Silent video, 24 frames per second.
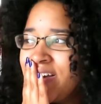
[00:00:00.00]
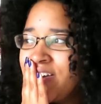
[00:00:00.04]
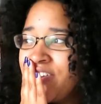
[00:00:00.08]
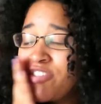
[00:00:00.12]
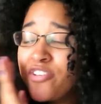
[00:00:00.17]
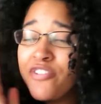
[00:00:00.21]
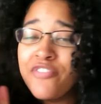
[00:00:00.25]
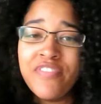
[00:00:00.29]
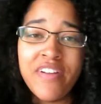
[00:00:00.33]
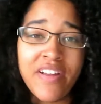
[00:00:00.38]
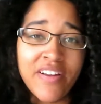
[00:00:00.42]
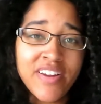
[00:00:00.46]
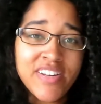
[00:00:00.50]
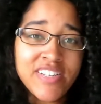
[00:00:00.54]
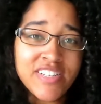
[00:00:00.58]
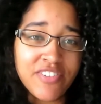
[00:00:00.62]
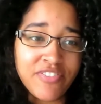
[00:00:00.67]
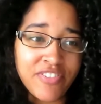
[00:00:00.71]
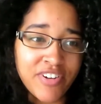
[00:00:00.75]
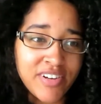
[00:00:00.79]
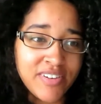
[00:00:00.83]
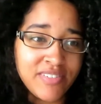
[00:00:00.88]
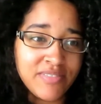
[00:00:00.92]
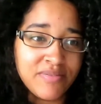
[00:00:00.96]
They're very
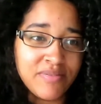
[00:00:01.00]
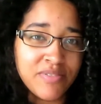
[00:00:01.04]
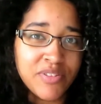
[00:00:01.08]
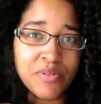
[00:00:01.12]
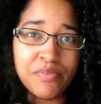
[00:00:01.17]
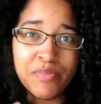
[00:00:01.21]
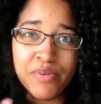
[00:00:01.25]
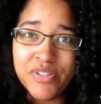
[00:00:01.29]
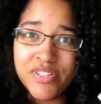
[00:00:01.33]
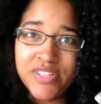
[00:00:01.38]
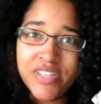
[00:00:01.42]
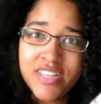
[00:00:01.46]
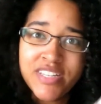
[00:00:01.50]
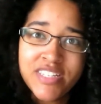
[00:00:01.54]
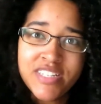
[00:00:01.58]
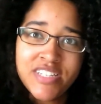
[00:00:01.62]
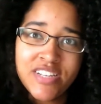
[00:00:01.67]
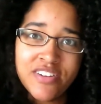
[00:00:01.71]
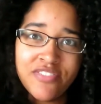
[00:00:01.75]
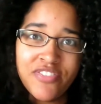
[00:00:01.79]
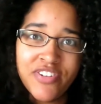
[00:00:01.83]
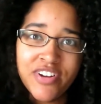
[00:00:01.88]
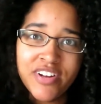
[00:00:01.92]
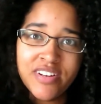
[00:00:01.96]
different, their music is
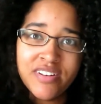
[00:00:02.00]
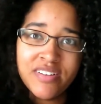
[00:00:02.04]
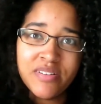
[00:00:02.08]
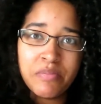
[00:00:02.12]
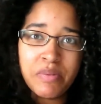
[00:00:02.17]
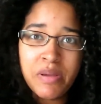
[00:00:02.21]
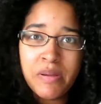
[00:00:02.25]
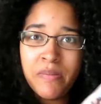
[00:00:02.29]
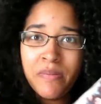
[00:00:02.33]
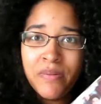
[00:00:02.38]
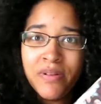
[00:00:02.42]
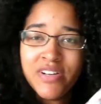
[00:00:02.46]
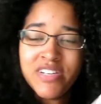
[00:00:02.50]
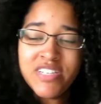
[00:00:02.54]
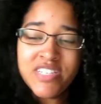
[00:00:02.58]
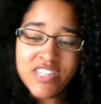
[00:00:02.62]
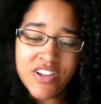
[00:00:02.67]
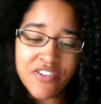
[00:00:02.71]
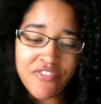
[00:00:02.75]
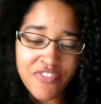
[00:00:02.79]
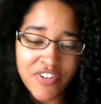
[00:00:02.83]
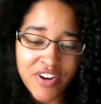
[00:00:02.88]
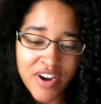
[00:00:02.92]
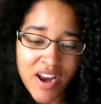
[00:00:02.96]
different, the people are
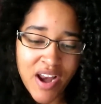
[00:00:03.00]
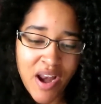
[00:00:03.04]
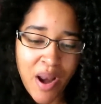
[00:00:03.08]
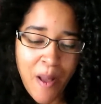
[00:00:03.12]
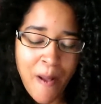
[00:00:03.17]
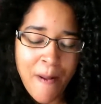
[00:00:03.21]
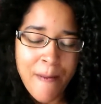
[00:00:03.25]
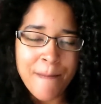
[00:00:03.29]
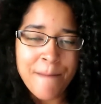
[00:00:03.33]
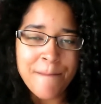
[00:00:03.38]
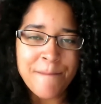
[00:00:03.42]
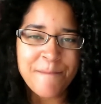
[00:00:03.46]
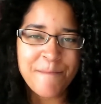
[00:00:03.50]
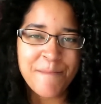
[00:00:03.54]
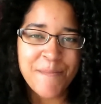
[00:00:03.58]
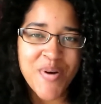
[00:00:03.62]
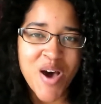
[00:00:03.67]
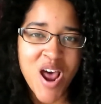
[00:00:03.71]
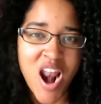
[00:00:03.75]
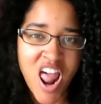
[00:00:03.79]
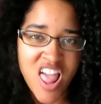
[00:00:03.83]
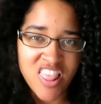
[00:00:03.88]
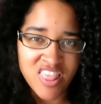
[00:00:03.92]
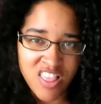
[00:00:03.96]
different,
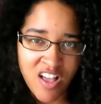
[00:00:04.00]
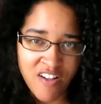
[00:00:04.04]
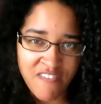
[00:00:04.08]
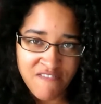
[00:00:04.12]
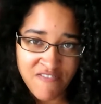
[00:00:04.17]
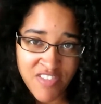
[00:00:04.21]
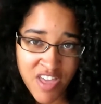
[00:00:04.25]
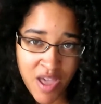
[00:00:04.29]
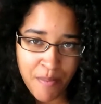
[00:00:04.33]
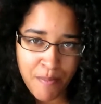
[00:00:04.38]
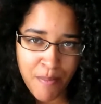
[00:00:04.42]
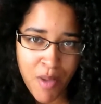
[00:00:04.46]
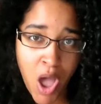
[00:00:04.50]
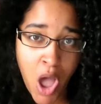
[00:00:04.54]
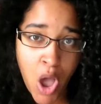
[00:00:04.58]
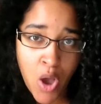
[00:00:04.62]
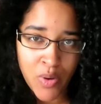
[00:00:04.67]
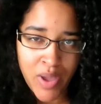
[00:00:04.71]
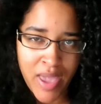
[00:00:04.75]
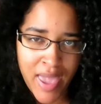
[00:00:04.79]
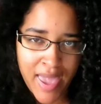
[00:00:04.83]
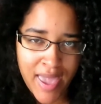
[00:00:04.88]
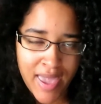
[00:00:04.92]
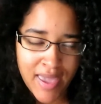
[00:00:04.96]
but I love them,
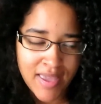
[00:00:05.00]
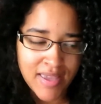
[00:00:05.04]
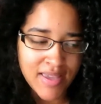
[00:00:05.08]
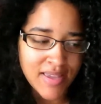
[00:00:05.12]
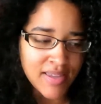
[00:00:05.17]
okay?